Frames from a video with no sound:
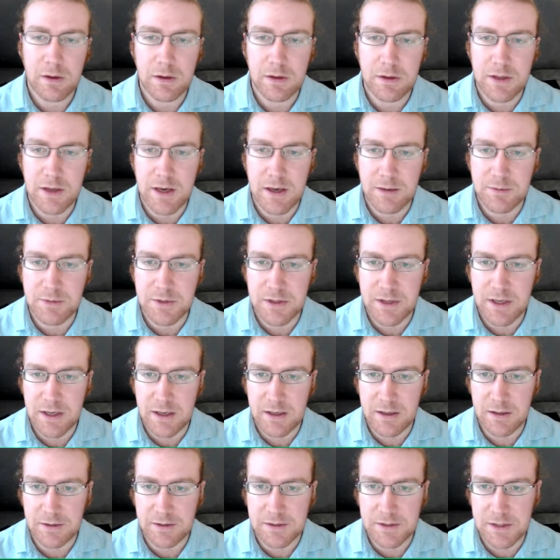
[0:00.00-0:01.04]
You capture
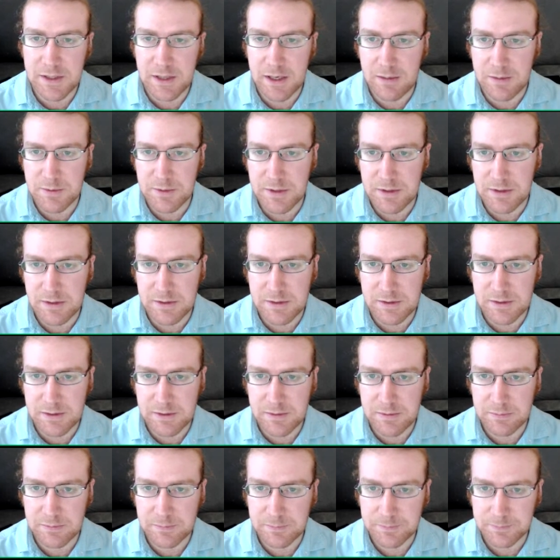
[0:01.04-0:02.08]
that, I'll just capture this.